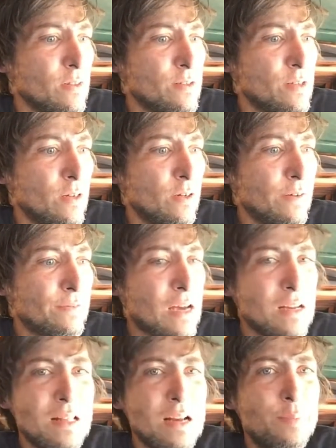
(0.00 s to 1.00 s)
So I've
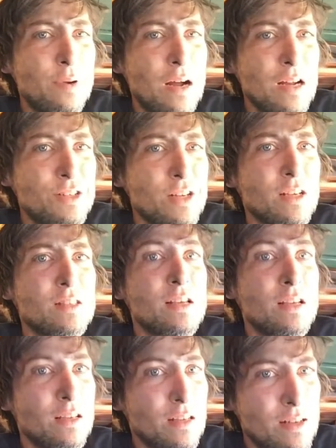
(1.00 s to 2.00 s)
got a lot of projects,
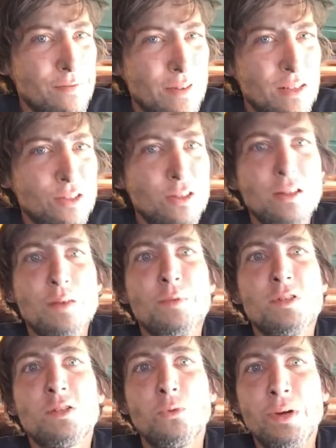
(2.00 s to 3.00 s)
and eventually I'm
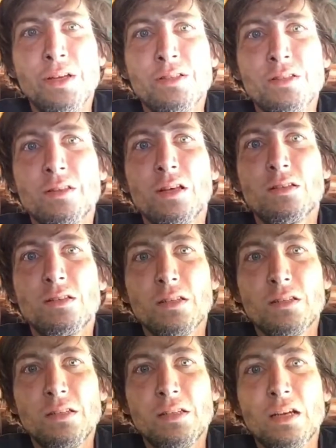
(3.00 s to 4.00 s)
going to squeeze in that
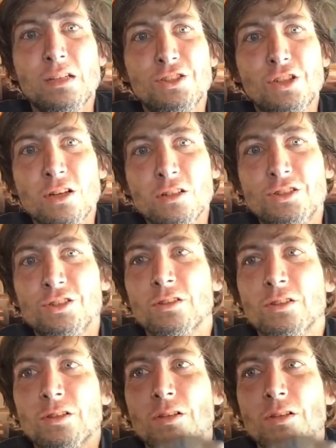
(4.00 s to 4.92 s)
69 Charger.